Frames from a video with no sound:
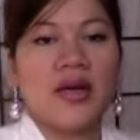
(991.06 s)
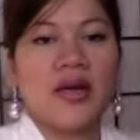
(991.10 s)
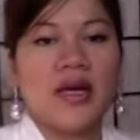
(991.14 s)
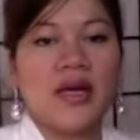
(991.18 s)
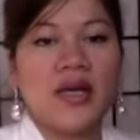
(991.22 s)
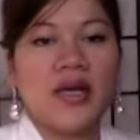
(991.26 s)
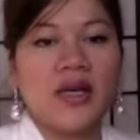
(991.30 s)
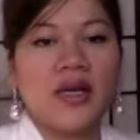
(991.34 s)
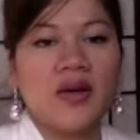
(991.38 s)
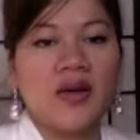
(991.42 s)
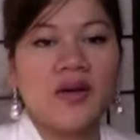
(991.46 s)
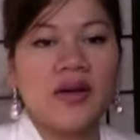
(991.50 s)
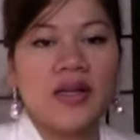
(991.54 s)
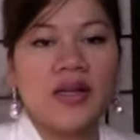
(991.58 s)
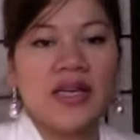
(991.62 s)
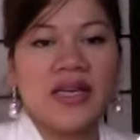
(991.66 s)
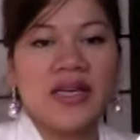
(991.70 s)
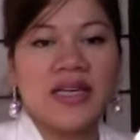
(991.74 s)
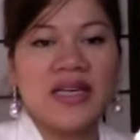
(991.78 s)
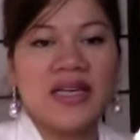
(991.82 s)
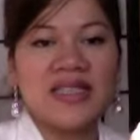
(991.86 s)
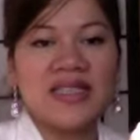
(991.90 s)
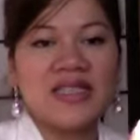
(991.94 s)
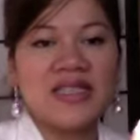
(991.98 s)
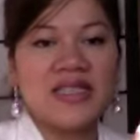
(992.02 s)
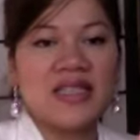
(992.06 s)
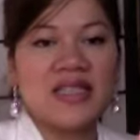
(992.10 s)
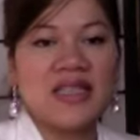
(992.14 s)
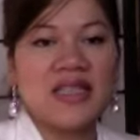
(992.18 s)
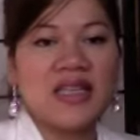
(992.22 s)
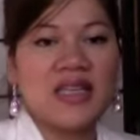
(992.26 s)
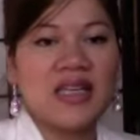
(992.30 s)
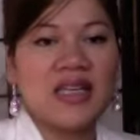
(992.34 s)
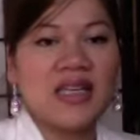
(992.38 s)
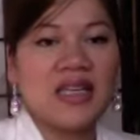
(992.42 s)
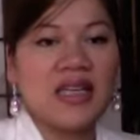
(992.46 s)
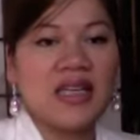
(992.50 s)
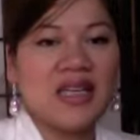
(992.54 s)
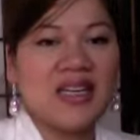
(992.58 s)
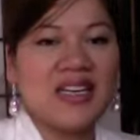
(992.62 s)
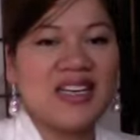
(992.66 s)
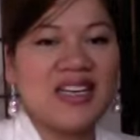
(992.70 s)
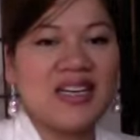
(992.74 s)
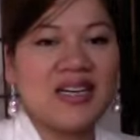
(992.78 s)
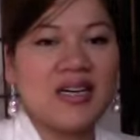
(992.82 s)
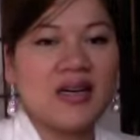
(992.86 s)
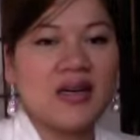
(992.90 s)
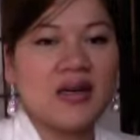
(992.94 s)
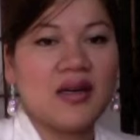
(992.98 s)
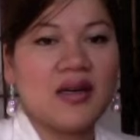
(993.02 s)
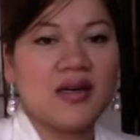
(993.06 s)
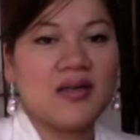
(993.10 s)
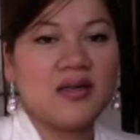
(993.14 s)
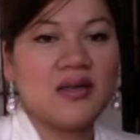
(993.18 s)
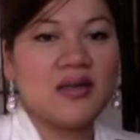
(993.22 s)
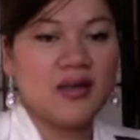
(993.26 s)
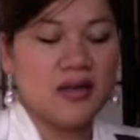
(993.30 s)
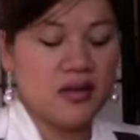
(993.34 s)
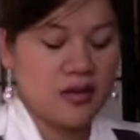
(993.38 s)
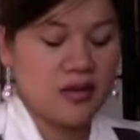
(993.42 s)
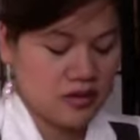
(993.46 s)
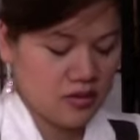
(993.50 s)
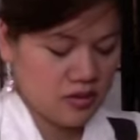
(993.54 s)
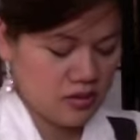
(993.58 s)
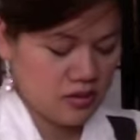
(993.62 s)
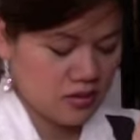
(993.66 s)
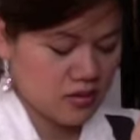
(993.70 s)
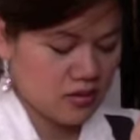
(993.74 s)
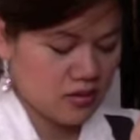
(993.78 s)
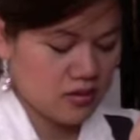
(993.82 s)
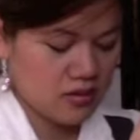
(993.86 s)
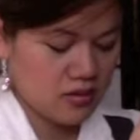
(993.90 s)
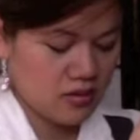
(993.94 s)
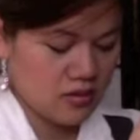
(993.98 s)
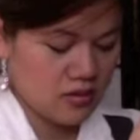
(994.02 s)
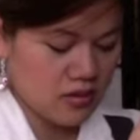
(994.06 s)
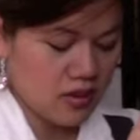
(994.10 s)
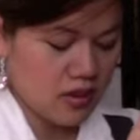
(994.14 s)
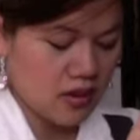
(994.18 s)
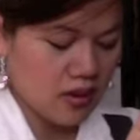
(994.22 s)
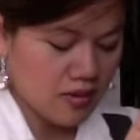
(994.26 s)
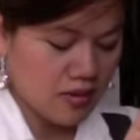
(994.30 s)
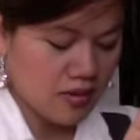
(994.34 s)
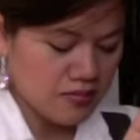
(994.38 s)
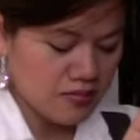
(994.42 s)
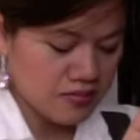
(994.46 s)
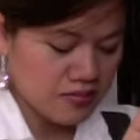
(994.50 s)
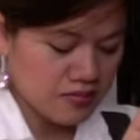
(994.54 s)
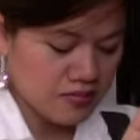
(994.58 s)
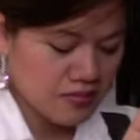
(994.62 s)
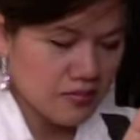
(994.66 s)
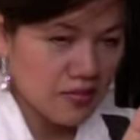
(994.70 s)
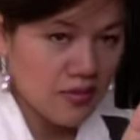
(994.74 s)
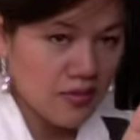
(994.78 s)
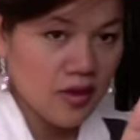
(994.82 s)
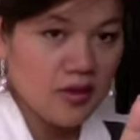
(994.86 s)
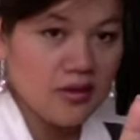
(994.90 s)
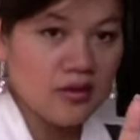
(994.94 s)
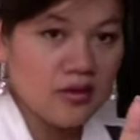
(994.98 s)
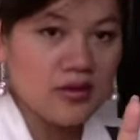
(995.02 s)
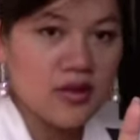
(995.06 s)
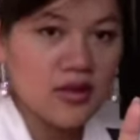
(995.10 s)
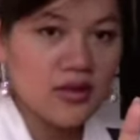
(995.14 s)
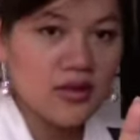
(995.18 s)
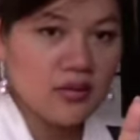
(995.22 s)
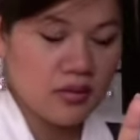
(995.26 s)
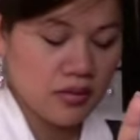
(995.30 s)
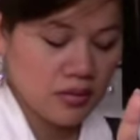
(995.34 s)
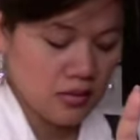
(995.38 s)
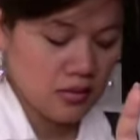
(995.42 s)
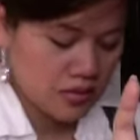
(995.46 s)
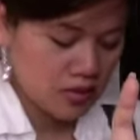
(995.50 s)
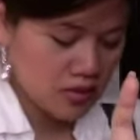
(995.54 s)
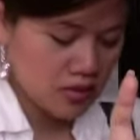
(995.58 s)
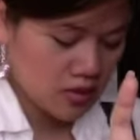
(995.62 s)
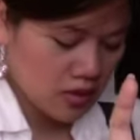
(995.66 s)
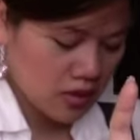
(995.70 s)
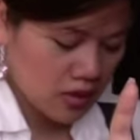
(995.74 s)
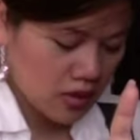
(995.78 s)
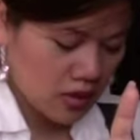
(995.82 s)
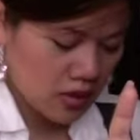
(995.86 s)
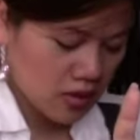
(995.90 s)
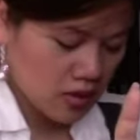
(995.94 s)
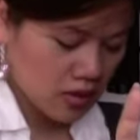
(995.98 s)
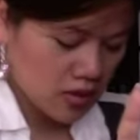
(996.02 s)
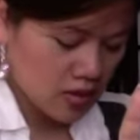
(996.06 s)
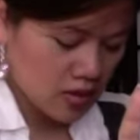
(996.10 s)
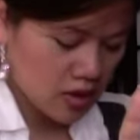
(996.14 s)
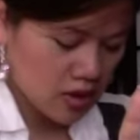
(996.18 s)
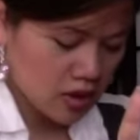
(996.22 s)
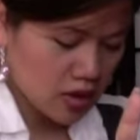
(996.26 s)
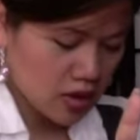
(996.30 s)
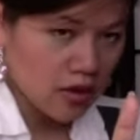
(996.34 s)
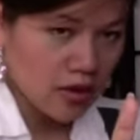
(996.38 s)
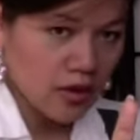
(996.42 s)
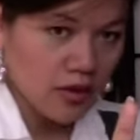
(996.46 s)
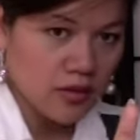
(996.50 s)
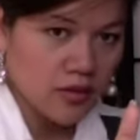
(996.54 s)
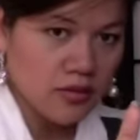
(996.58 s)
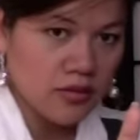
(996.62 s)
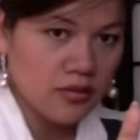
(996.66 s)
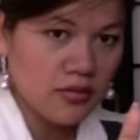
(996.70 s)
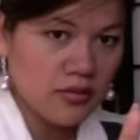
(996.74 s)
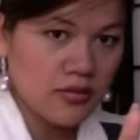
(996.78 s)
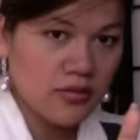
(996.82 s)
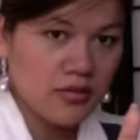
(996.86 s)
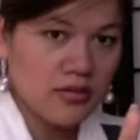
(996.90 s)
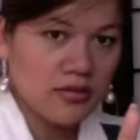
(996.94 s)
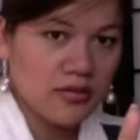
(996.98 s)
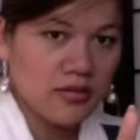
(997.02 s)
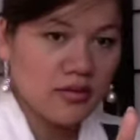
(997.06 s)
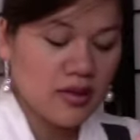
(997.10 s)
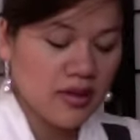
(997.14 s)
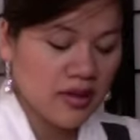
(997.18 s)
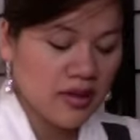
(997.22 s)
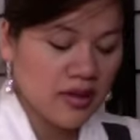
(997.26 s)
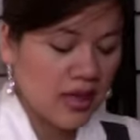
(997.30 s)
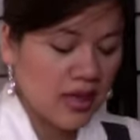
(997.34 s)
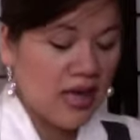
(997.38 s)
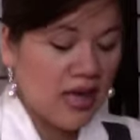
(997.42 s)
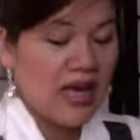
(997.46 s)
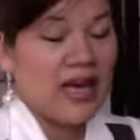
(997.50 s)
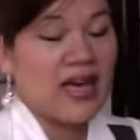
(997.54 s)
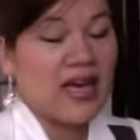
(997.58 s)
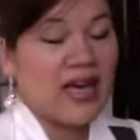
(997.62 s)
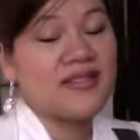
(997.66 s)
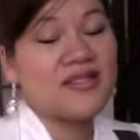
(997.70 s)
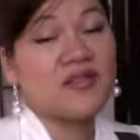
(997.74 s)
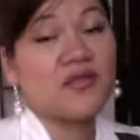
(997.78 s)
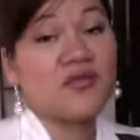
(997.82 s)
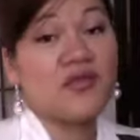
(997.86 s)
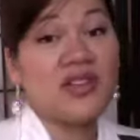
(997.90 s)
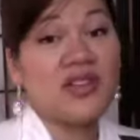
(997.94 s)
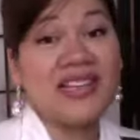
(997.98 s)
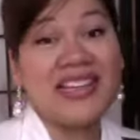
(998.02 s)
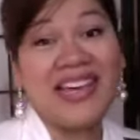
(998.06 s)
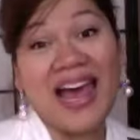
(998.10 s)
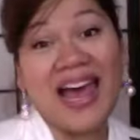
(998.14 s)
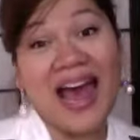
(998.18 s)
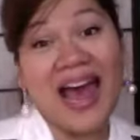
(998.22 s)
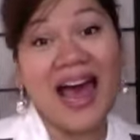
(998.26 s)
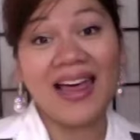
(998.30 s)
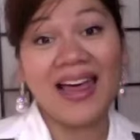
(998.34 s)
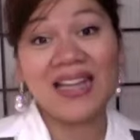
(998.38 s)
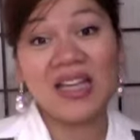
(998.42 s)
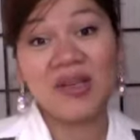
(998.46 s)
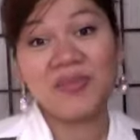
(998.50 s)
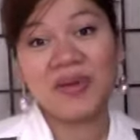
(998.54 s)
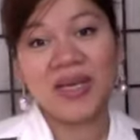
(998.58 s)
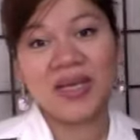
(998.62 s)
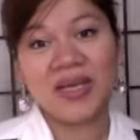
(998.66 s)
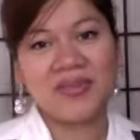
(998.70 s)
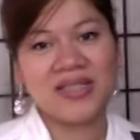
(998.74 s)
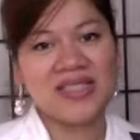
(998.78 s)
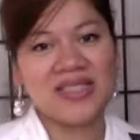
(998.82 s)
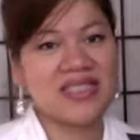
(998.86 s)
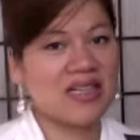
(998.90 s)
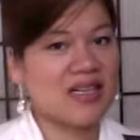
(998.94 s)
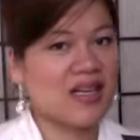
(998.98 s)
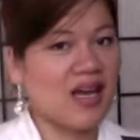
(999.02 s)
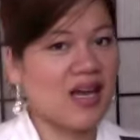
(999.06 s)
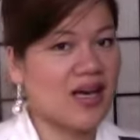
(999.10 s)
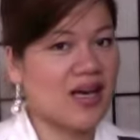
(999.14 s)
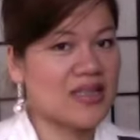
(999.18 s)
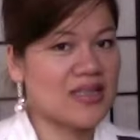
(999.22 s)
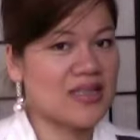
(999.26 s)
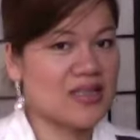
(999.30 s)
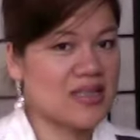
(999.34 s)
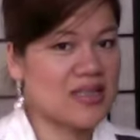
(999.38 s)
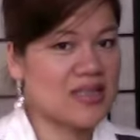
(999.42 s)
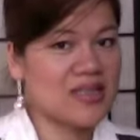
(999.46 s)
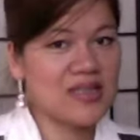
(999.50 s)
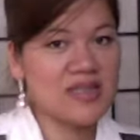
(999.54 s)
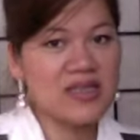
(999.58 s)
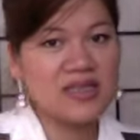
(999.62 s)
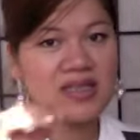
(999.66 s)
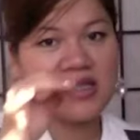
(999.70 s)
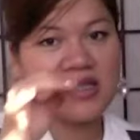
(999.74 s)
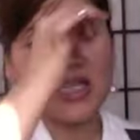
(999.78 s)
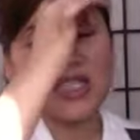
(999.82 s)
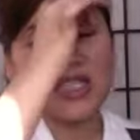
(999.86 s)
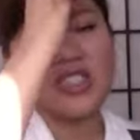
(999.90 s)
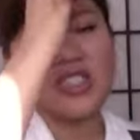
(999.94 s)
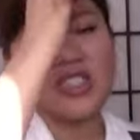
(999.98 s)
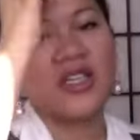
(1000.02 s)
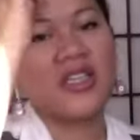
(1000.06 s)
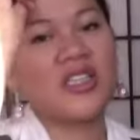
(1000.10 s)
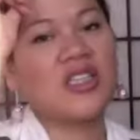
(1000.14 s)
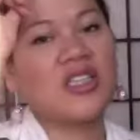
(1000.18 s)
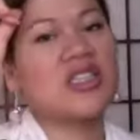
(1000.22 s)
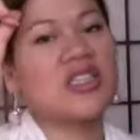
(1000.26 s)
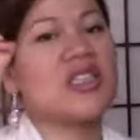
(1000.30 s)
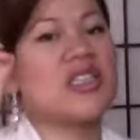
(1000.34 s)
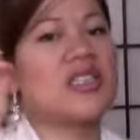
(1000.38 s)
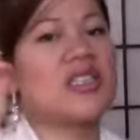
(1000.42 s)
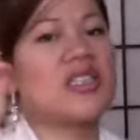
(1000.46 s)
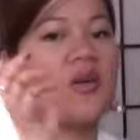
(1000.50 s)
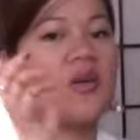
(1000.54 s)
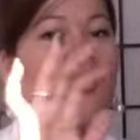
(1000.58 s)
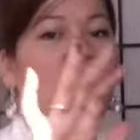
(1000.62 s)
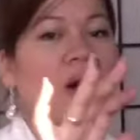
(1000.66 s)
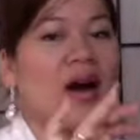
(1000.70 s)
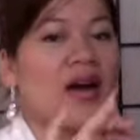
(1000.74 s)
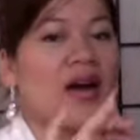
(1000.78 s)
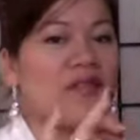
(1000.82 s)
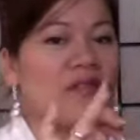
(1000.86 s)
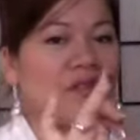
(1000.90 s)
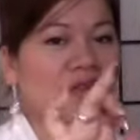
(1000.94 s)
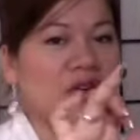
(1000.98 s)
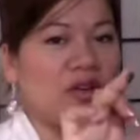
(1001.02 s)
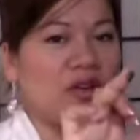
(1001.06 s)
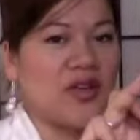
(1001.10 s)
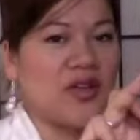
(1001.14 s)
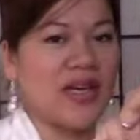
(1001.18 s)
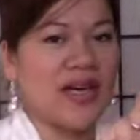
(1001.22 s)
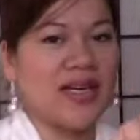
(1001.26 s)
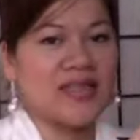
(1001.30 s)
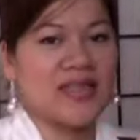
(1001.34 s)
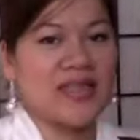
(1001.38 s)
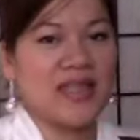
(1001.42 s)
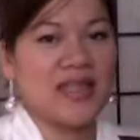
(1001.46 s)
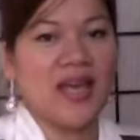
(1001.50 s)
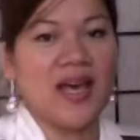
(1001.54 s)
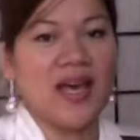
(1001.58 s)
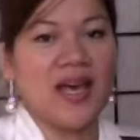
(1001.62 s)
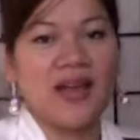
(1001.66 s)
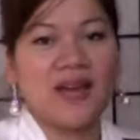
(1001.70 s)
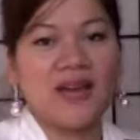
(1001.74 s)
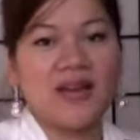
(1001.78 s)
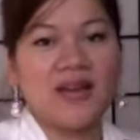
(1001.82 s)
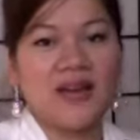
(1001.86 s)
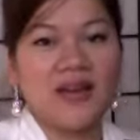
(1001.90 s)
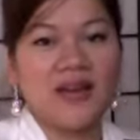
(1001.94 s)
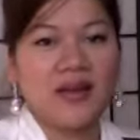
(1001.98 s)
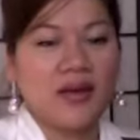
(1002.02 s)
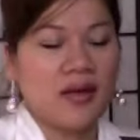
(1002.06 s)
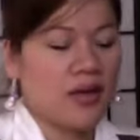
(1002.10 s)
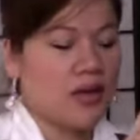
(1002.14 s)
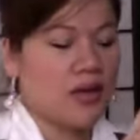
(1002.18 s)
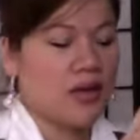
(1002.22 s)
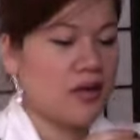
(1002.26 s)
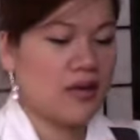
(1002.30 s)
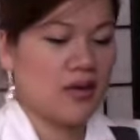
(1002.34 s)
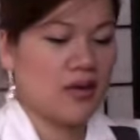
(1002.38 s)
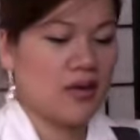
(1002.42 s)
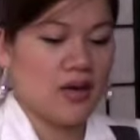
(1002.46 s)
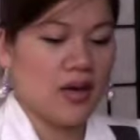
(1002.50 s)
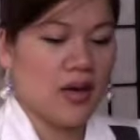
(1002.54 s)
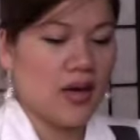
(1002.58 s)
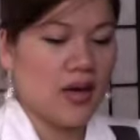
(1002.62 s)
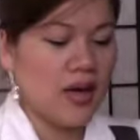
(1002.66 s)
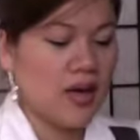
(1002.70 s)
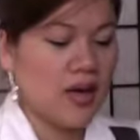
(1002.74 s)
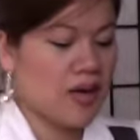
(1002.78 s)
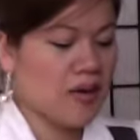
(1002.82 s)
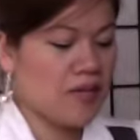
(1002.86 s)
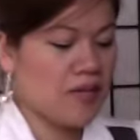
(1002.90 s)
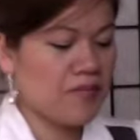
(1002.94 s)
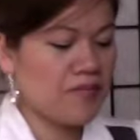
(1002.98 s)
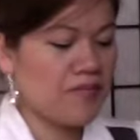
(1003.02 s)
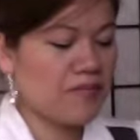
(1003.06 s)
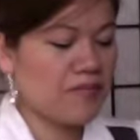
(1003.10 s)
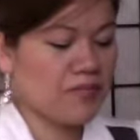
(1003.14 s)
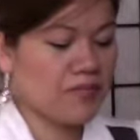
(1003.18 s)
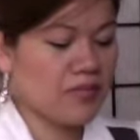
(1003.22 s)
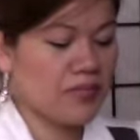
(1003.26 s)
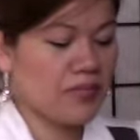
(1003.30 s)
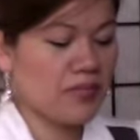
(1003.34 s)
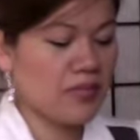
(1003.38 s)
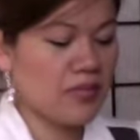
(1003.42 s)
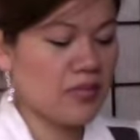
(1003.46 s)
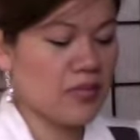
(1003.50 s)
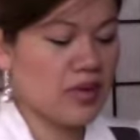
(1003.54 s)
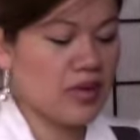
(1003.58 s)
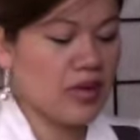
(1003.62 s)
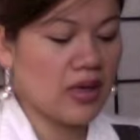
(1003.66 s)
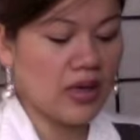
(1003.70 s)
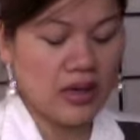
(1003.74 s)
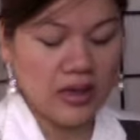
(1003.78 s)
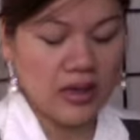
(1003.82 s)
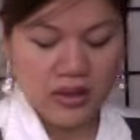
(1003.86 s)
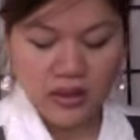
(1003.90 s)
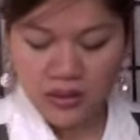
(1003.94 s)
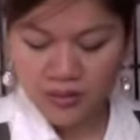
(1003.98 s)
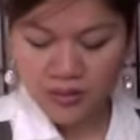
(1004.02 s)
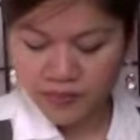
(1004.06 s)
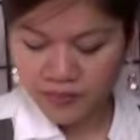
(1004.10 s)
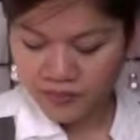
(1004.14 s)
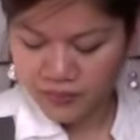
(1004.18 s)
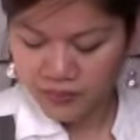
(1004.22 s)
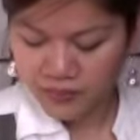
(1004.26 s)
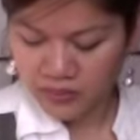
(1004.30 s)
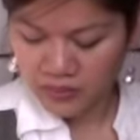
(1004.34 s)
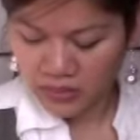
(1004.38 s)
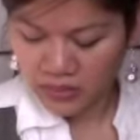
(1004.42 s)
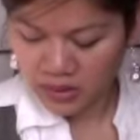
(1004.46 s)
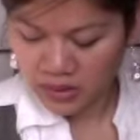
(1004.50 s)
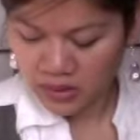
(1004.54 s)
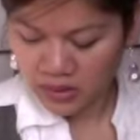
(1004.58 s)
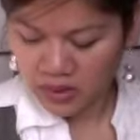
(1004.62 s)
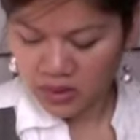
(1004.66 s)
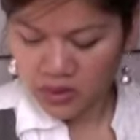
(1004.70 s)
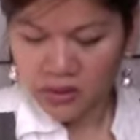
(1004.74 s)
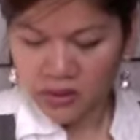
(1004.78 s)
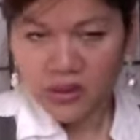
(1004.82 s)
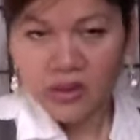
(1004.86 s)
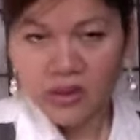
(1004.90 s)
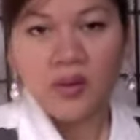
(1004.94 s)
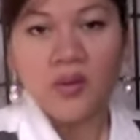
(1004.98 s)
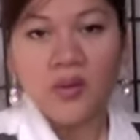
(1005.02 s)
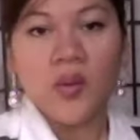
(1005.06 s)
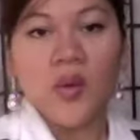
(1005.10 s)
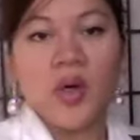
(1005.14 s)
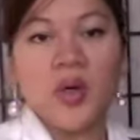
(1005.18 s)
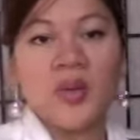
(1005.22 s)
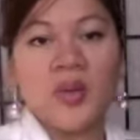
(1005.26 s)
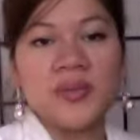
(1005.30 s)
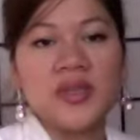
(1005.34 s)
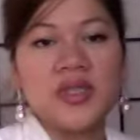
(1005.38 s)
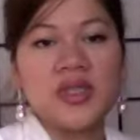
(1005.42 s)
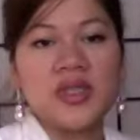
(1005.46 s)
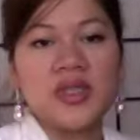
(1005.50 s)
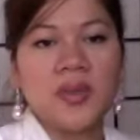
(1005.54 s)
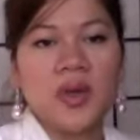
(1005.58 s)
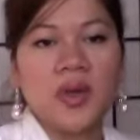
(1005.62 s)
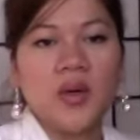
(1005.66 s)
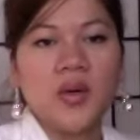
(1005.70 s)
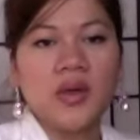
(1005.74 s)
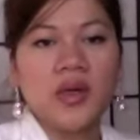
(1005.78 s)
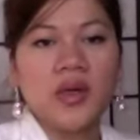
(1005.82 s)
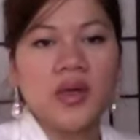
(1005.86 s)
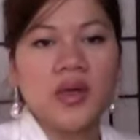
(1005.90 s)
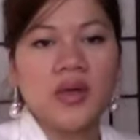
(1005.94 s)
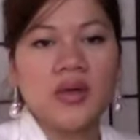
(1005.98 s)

Here is the um, food charcoal and it's really highly pigmented, guys. This is such a good quad for you guys to get. Um, okay. Warm smoke.